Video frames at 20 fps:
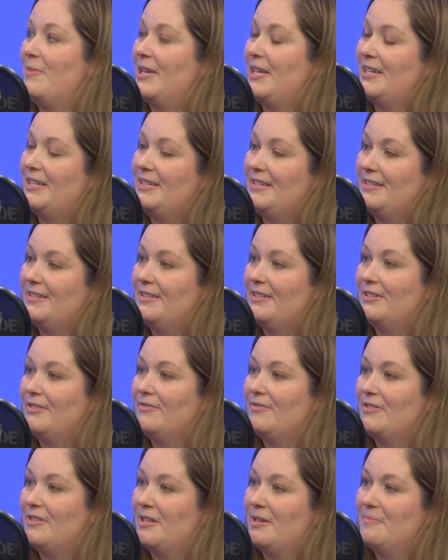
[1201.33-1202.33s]
make it easier
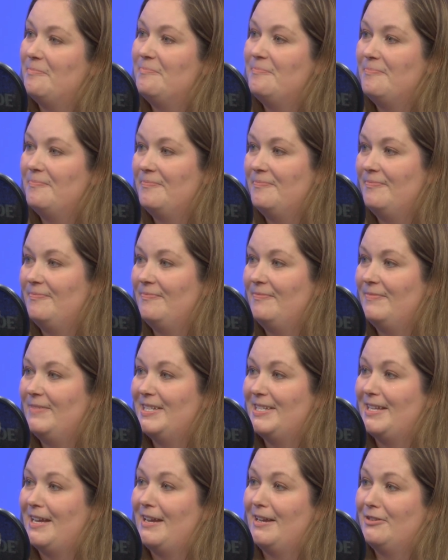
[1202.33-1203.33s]
for them
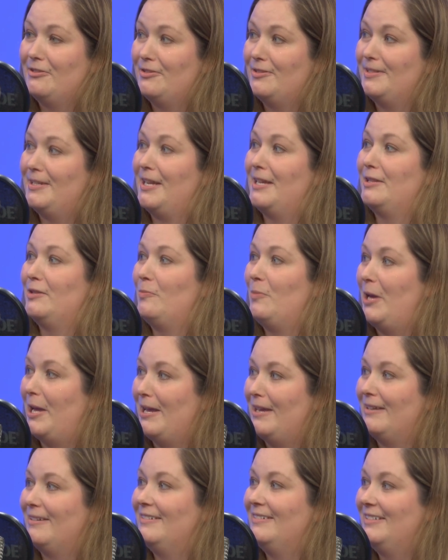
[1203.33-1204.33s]
because I understand the
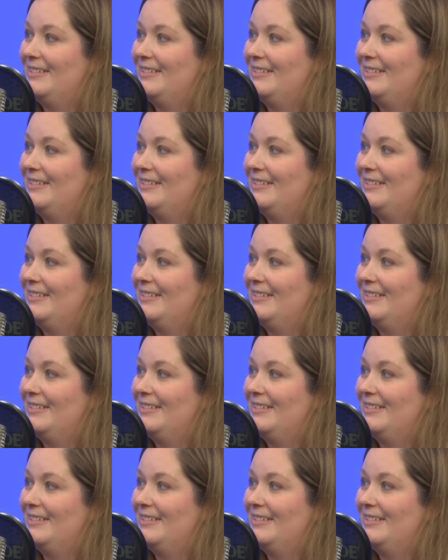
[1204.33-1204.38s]
pain.